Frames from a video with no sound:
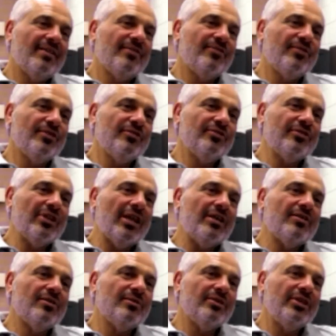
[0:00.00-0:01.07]
The first
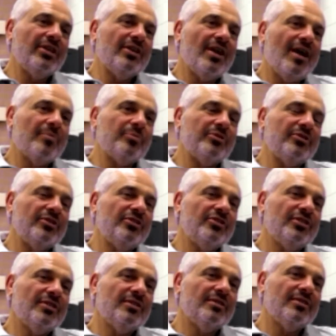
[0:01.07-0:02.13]
Lego League
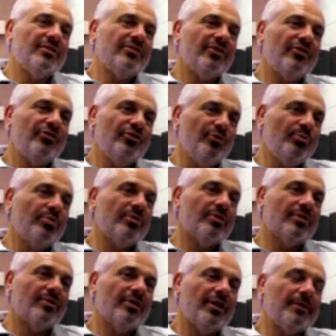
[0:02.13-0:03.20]
competition is a
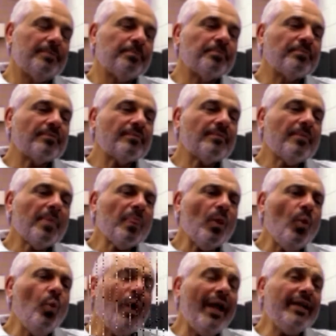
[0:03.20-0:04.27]
super
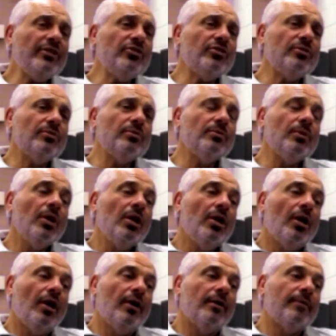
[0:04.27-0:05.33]
way to
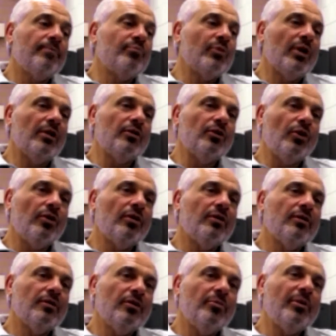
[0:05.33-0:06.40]
learn
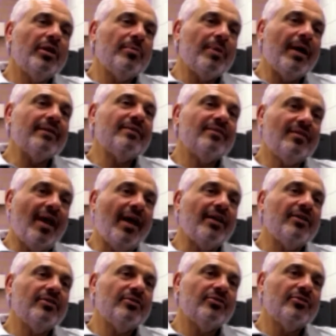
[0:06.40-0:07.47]
a little bit about
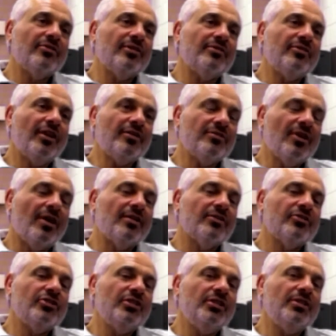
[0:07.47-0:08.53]
science and
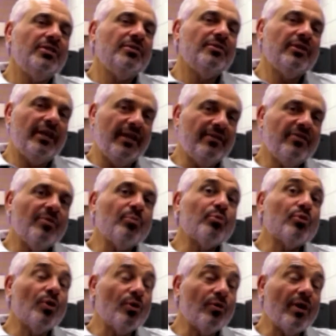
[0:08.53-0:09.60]
technology, get some
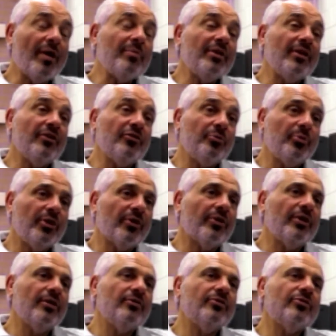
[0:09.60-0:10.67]
programming
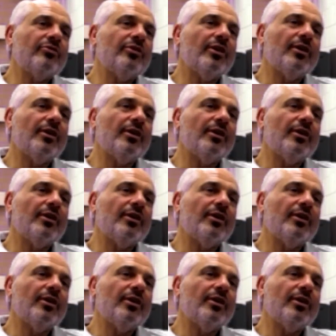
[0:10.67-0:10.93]
experience,